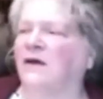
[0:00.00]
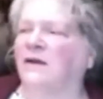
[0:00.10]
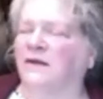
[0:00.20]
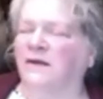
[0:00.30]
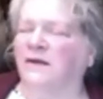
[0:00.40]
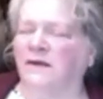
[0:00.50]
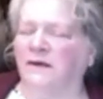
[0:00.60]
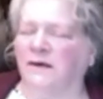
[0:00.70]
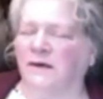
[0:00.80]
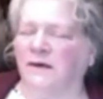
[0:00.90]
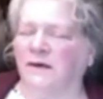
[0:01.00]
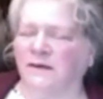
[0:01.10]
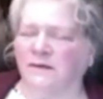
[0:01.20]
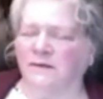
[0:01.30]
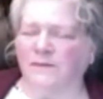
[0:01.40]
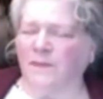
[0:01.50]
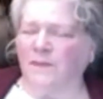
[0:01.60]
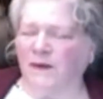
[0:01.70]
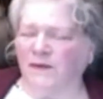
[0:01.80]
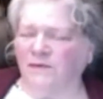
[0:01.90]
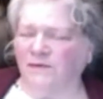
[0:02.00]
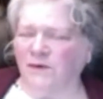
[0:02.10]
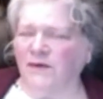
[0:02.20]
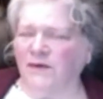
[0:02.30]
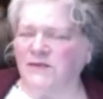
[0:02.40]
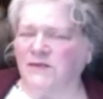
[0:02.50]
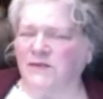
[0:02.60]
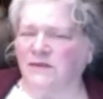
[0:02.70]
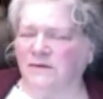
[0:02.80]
the various